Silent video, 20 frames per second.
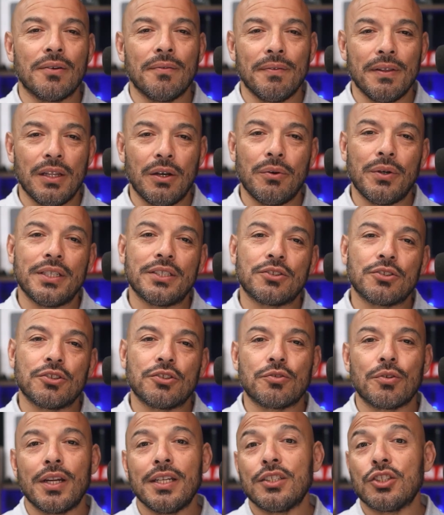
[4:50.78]
low
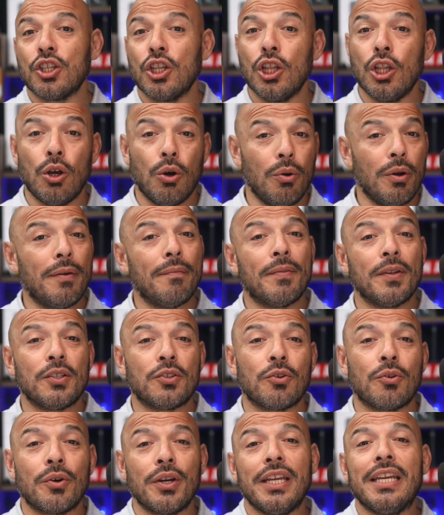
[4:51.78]
interest rates, low
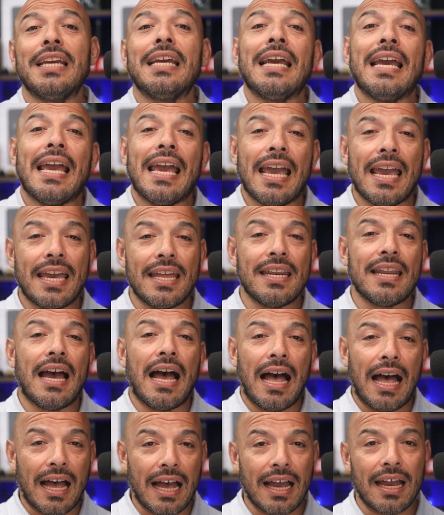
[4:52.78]
inventory, and
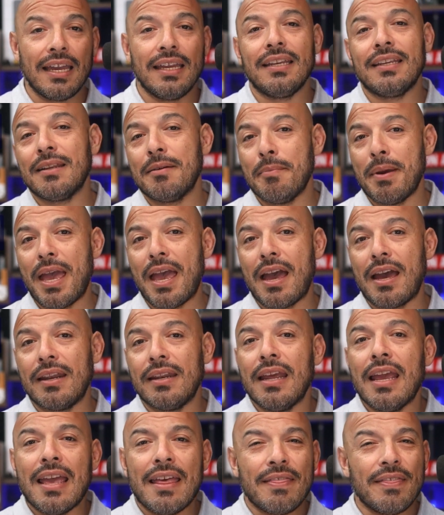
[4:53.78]
high demand.
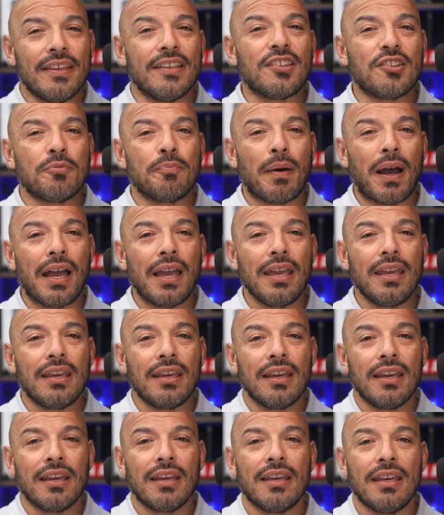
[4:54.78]
This spike
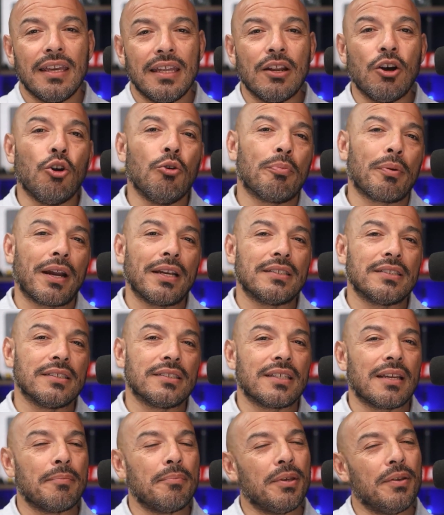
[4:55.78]
in home prices
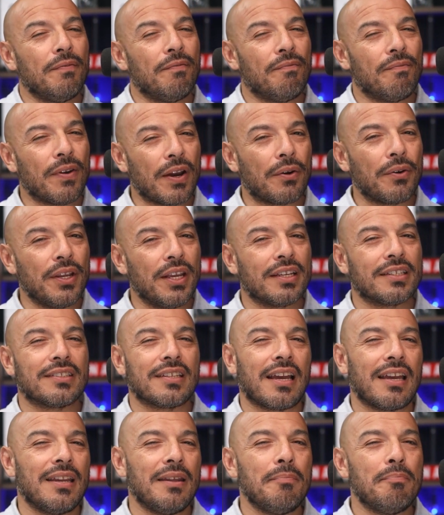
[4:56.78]
can be very
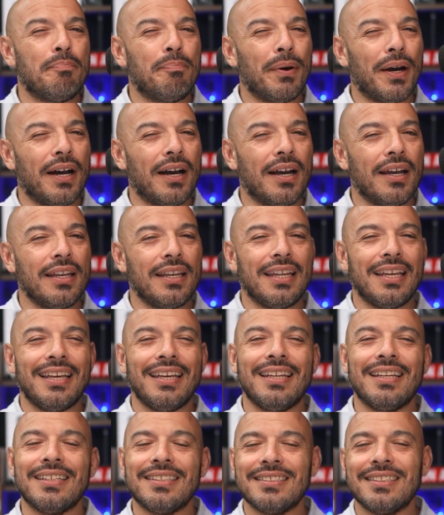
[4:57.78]
exciting, but
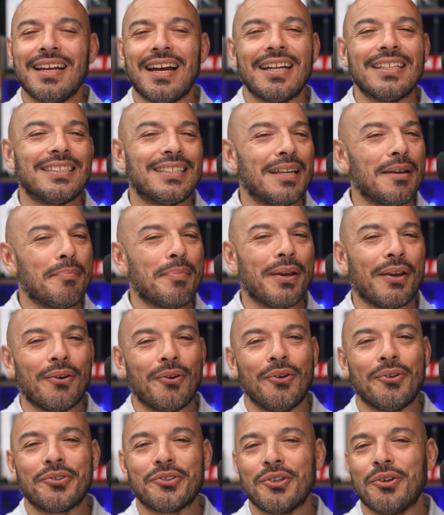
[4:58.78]
it is not
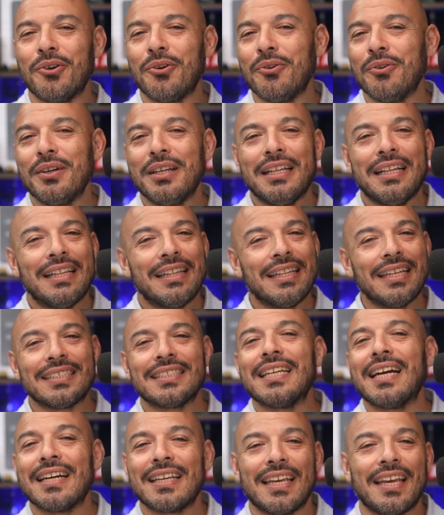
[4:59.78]
typical. So let's
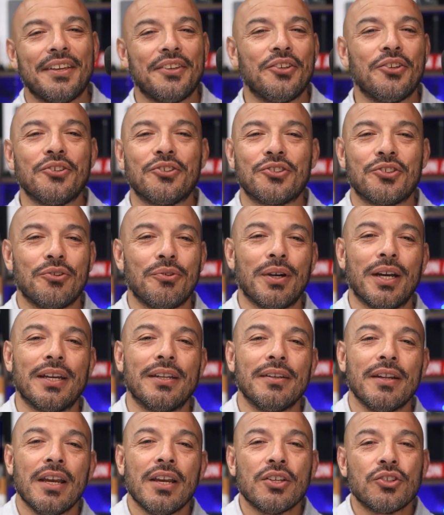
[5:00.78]
not get used to
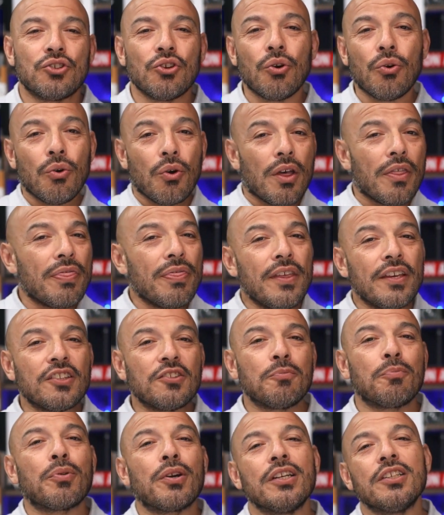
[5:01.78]
it. So this
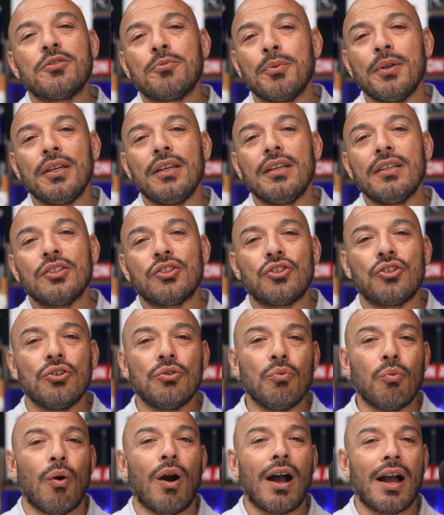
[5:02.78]
brings me to
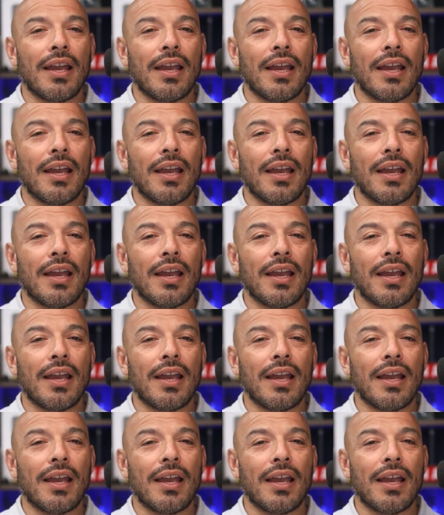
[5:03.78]
why